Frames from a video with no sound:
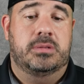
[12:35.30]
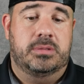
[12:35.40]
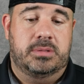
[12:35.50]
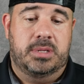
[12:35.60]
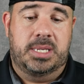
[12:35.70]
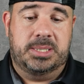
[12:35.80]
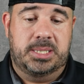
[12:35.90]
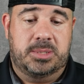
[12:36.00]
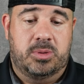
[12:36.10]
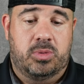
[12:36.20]
Let's
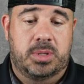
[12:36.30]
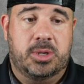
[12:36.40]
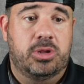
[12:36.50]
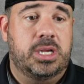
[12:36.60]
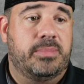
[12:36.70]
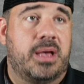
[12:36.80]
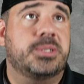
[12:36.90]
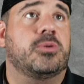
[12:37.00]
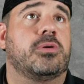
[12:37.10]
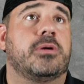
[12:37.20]
go look at a box
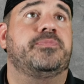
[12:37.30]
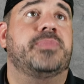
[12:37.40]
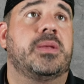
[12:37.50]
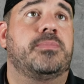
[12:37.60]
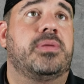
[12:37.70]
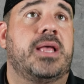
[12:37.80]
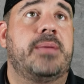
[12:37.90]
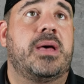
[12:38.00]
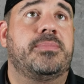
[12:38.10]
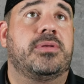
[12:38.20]
score. Play
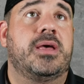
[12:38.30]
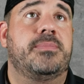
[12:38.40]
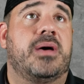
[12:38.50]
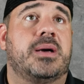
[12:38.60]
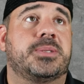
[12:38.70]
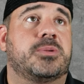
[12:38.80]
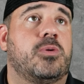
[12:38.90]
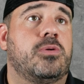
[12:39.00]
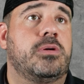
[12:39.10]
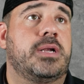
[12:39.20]
by play, box
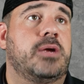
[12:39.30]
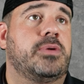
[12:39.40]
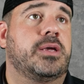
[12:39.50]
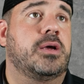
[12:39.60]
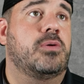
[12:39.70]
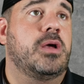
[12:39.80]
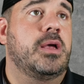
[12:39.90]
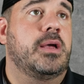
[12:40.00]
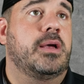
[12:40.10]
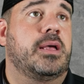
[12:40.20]
score. There we go.
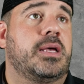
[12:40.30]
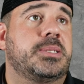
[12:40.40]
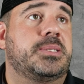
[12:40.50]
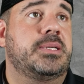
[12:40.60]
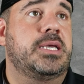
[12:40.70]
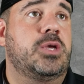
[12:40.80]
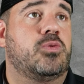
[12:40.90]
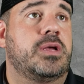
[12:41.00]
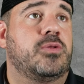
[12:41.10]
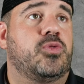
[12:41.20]
Let's see. You
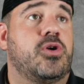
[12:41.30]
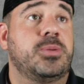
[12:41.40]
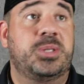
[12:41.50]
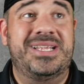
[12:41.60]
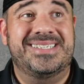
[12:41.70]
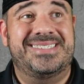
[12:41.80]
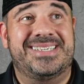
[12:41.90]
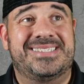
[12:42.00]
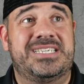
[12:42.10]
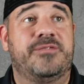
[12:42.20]
went 13 of
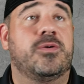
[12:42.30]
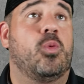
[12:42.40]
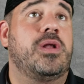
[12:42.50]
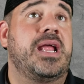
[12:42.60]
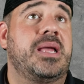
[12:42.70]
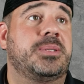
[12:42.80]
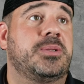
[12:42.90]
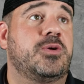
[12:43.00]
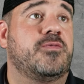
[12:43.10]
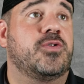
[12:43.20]
16 for
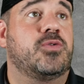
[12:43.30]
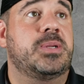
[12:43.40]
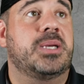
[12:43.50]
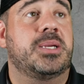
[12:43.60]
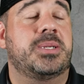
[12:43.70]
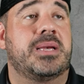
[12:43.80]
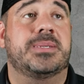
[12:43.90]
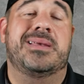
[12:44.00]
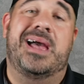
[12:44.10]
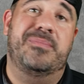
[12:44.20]
182 for 3 touchdowns.
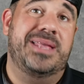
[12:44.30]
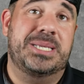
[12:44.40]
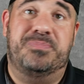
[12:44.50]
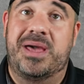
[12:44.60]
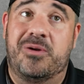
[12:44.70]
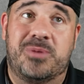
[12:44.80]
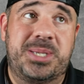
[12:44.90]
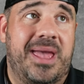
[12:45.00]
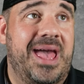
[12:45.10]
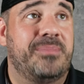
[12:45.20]
I mean, that's better than what you
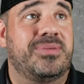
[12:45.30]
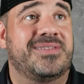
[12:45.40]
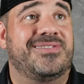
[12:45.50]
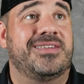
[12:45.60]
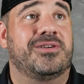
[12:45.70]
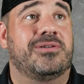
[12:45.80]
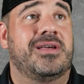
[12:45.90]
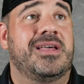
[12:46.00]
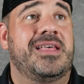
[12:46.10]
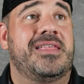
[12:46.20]
have, but still.
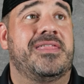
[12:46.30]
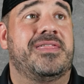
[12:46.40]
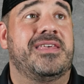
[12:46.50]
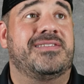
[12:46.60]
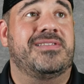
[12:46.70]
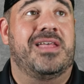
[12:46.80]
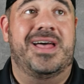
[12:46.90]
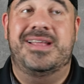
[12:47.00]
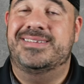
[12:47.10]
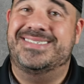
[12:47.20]
This
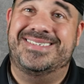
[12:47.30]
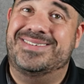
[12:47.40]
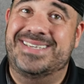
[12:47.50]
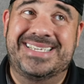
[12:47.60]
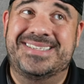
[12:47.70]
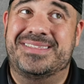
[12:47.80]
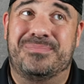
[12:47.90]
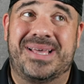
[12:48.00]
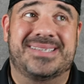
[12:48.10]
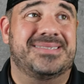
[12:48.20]
line still isn't the
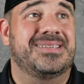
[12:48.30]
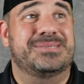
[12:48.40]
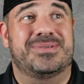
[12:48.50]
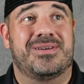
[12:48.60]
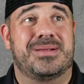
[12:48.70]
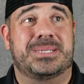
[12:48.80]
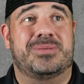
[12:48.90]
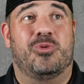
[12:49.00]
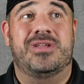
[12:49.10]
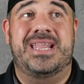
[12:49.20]
best, let's be honest.
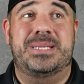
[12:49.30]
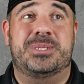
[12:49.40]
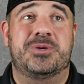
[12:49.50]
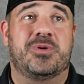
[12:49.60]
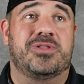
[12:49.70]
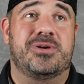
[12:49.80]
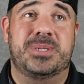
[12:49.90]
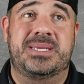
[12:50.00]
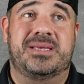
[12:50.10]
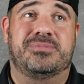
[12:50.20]
182 on
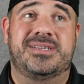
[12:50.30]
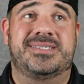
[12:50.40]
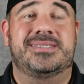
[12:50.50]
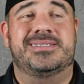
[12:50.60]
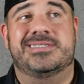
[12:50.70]
13 completions.